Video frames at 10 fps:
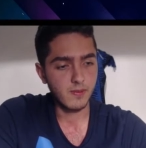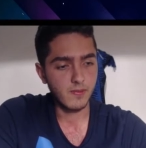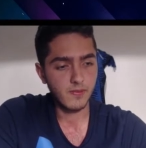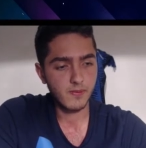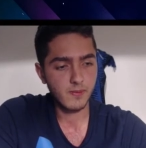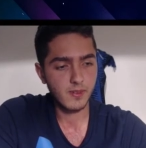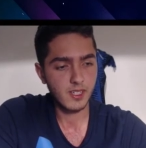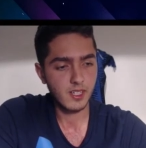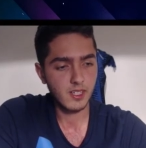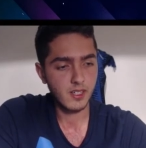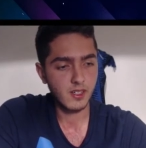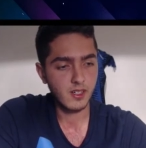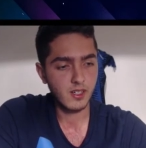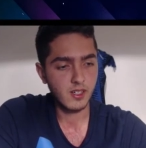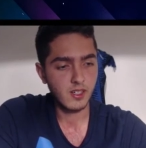
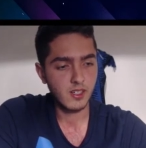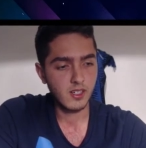(silence)